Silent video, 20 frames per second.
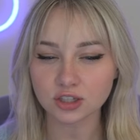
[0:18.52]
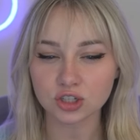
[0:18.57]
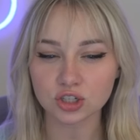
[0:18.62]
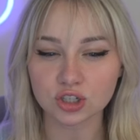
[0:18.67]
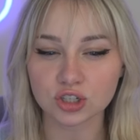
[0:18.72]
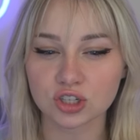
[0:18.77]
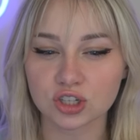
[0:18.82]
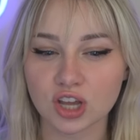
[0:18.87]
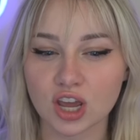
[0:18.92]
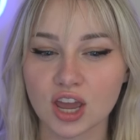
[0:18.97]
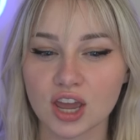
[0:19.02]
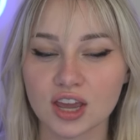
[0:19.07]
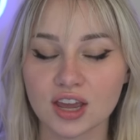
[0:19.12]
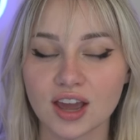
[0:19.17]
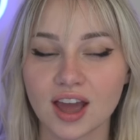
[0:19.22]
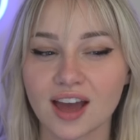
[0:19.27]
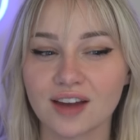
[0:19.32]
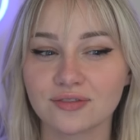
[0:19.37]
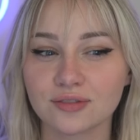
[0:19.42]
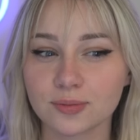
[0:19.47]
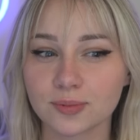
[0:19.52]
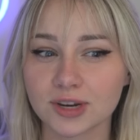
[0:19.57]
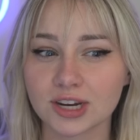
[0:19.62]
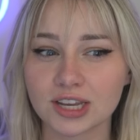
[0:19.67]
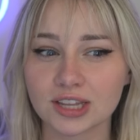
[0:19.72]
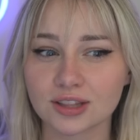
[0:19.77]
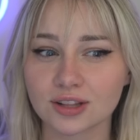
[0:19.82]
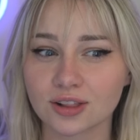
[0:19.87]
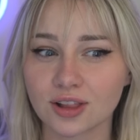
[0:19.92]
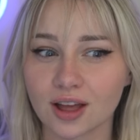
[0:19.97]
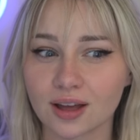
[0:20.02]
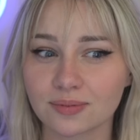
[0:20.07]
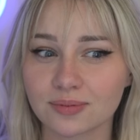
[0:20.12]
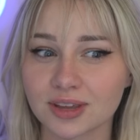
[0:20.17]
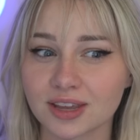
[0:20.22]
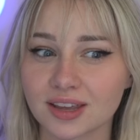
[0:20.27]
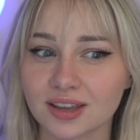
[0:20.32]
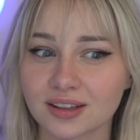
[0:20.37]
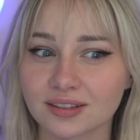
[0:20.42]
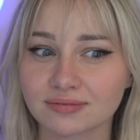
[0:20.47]
let's just say everybody in the
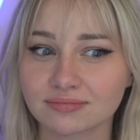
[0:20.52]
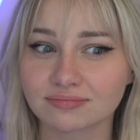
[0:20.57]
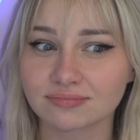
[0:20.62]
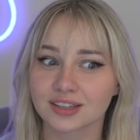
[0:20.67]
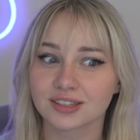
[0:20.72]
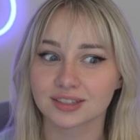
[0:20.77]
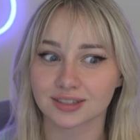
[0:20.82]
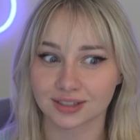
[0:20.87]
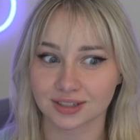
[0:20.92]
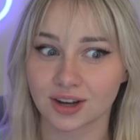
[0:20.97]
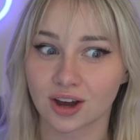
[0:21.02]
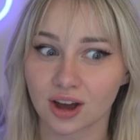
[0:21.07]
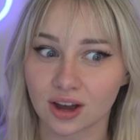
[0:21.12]
lobby likes to